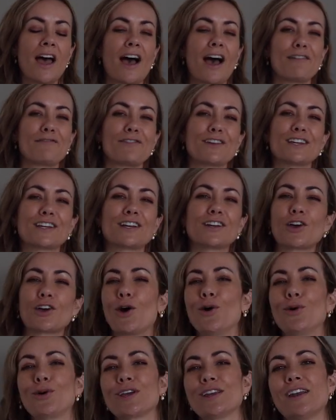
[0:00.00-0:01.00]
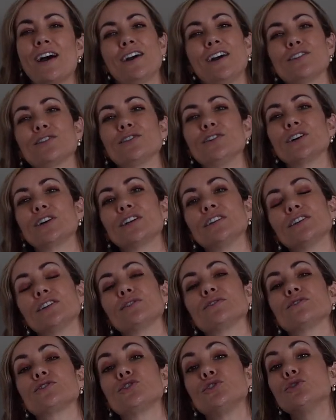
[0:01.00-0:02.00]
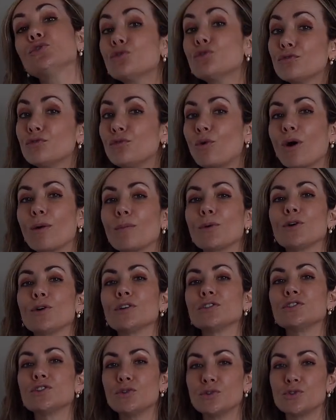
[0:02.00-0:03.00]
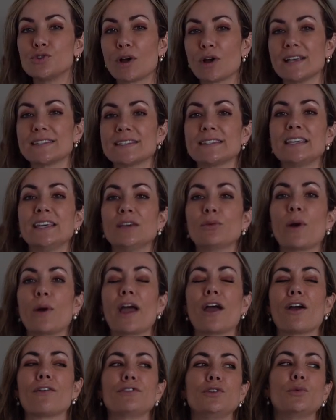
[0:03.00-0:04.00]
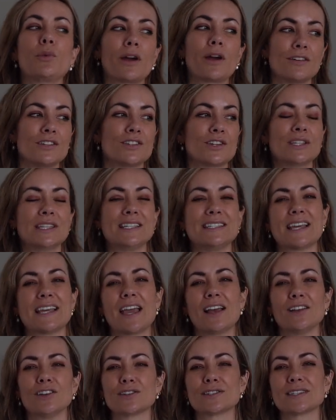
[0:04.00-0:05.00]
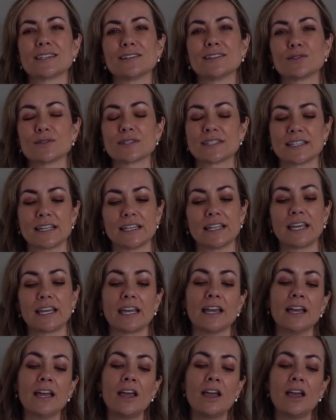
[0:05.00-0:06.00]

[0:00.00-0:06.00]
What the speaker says: I feel like a coat can either look a little too formal, too dressy, where if you wear it during the day, it looks a little silly.